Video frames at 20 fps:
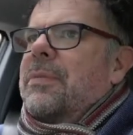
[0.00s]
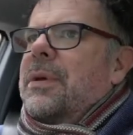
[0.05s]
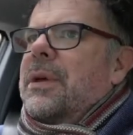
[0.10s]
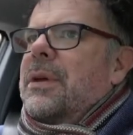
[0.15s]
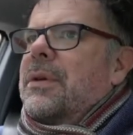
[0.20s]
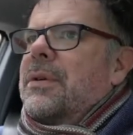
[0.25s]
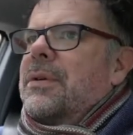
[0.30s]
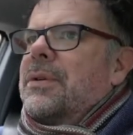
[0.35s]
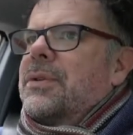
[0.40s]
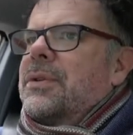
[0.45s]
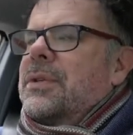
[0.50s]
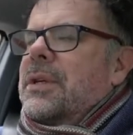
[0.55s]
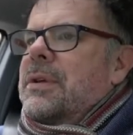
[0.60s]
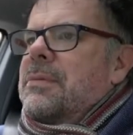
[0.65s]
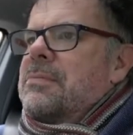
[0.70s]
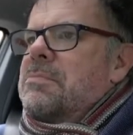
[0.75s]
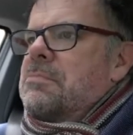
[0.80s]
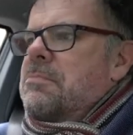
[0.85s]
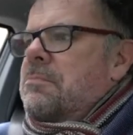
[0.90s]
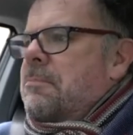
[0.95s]
because
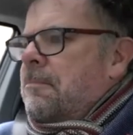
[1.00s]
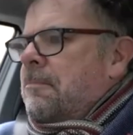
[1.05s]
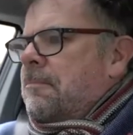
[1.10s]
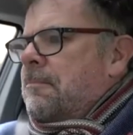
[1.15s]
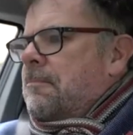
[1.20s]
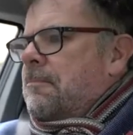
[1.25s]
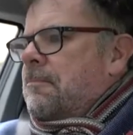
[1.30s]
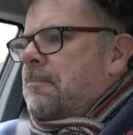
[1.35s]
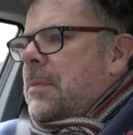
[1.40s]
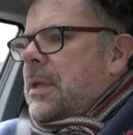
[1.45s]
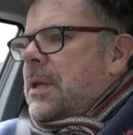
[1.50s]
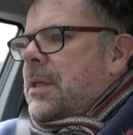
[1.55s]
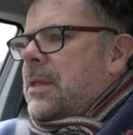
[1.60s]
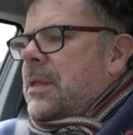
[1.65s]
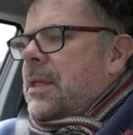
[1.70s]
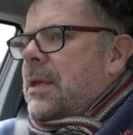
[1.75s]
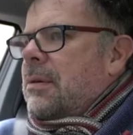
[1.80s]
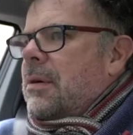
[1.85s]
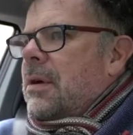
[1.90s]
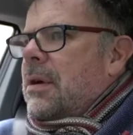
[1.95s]

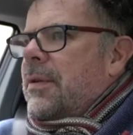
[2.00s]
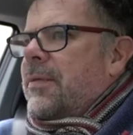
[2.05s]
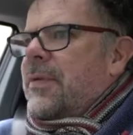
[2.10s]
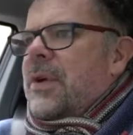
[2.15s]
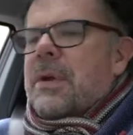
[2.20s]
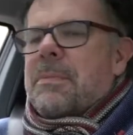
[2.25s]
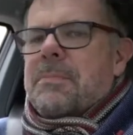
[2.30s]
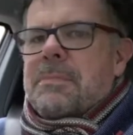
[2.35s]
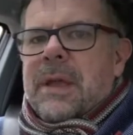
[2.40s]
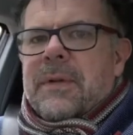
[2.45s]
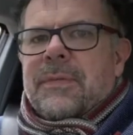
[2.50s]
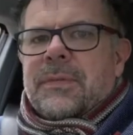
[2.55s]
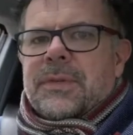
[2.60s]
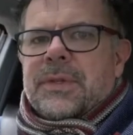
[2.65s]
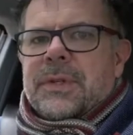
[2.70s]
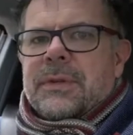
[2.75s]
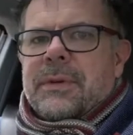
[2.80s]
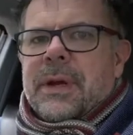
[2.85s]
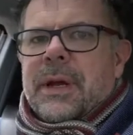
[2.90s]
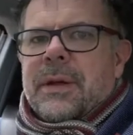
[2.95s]
there are a few
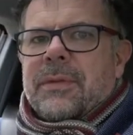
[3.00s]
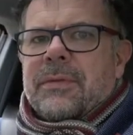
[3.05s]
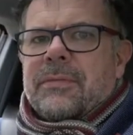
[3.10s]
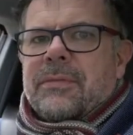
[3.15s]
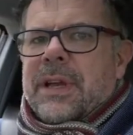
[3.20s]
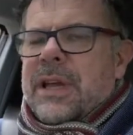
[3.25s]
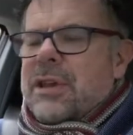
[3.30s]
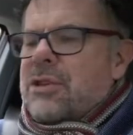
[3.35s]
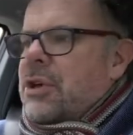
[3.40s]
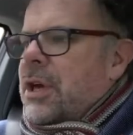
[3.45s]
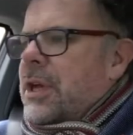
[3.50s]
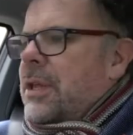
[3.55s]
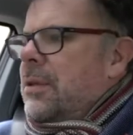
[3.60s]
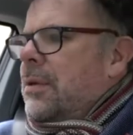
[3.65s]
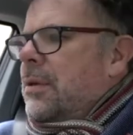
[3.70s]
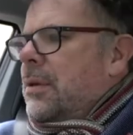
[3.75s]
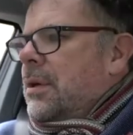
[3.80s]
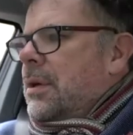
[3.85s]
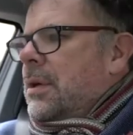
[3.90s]
myths around regen,